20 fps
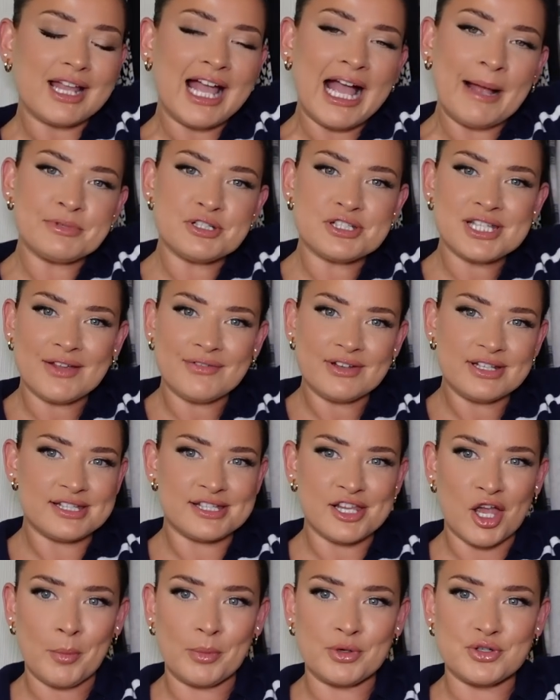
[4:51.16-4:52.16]
I'm just having
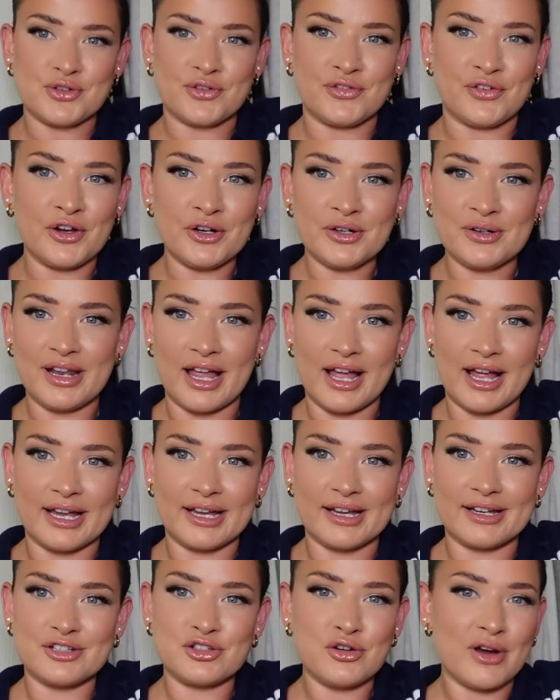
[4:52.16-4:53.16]
so much fun,
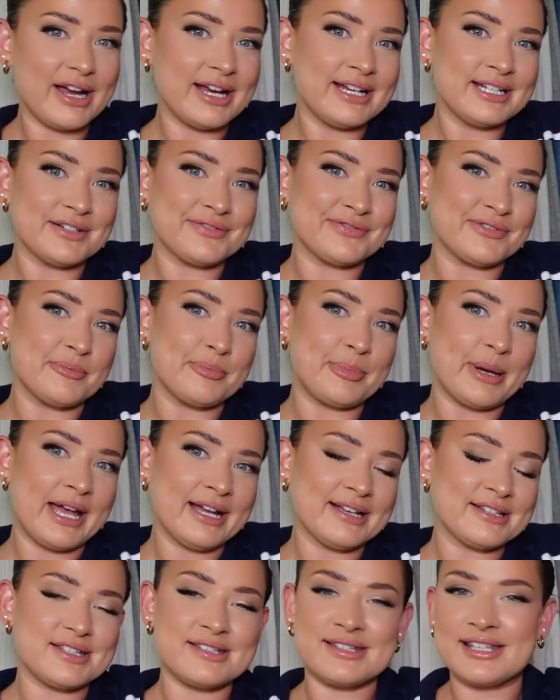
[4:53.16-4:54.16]
like trying different
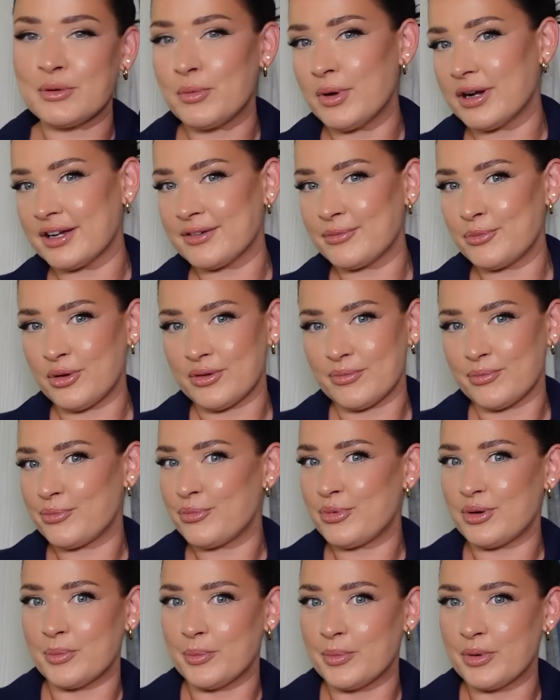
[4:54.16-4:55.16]
bags to see
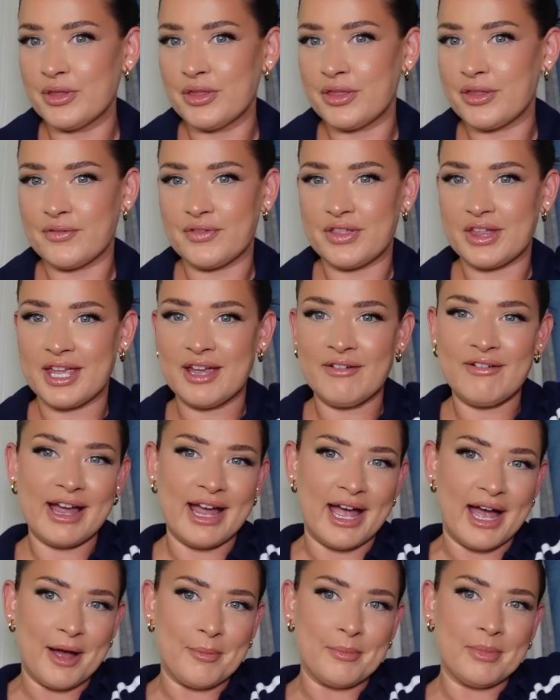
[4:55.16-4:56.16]
what month of the year I
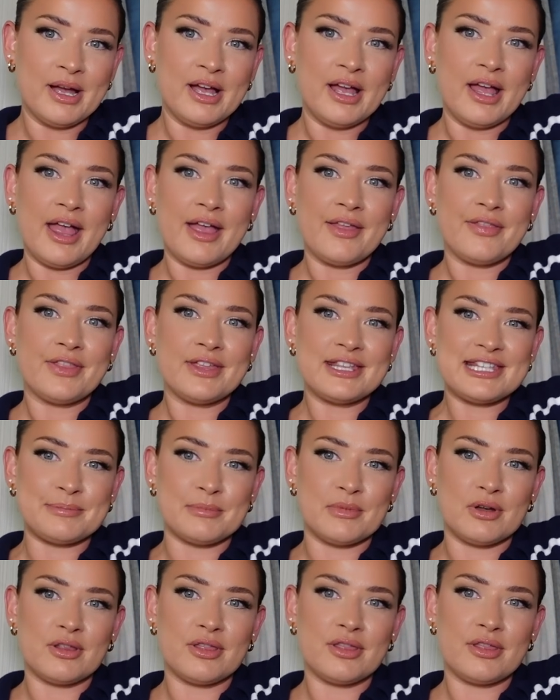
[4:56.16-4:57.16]
am. This
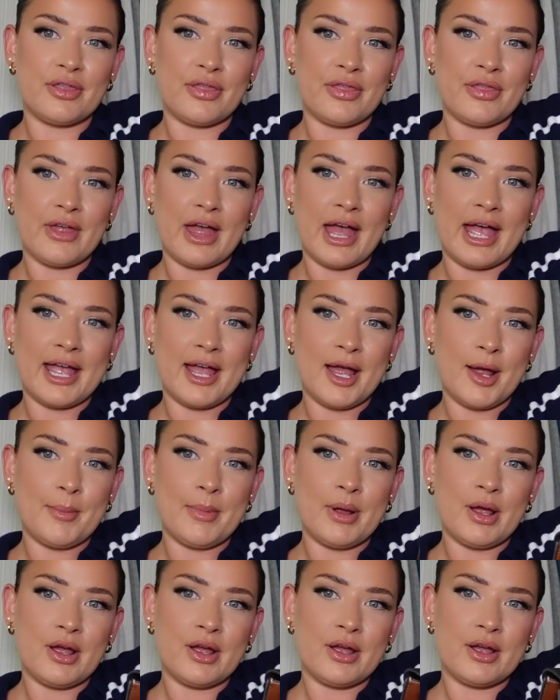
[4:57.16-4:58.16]
month I
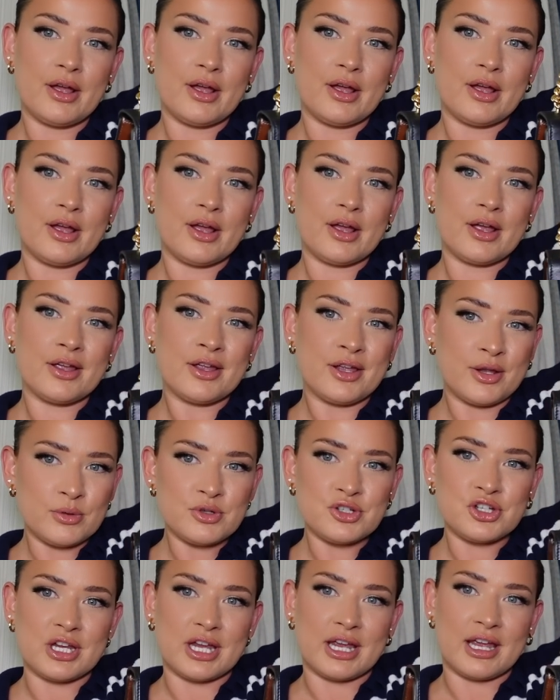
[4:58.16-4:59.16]
am
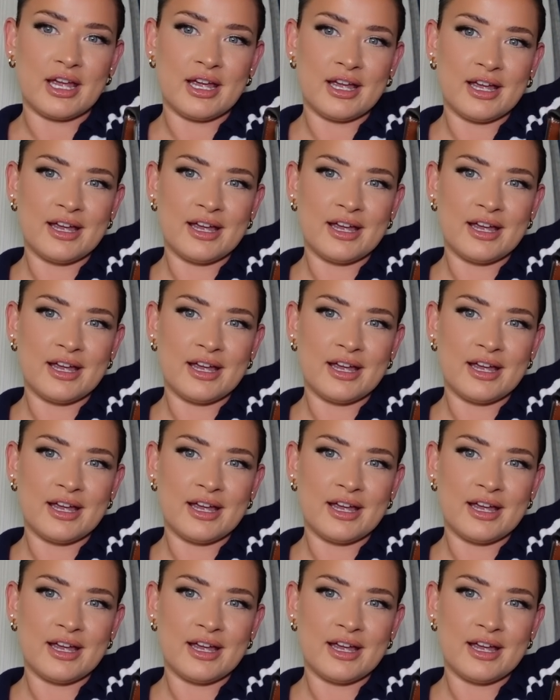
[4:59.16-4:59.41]
Gucci.